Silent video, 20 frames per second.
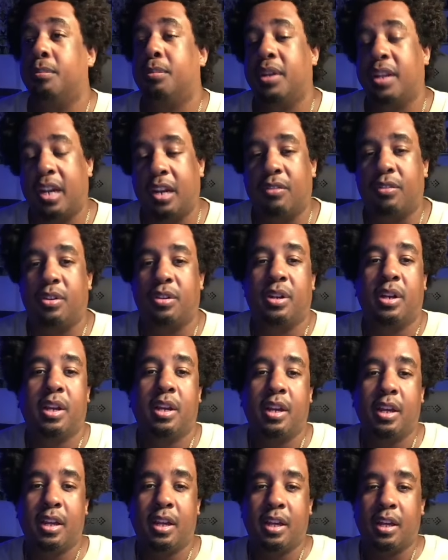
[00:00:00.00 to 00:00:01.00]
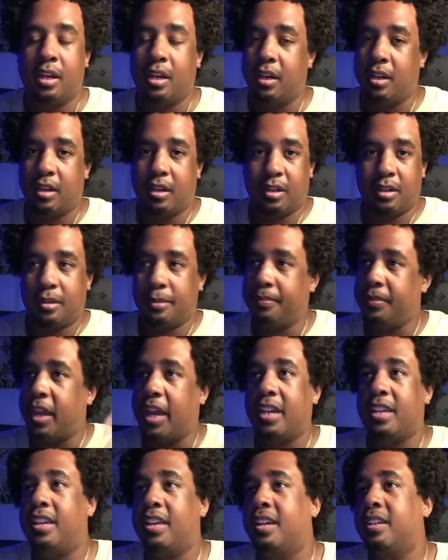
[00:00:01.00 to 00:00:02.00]
But ever, uh,
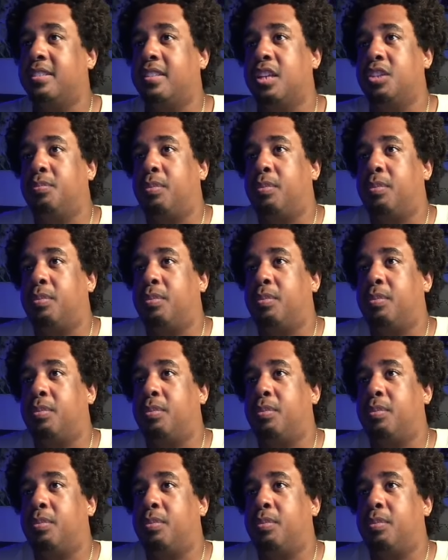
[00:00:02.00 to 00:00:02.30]
I guess that's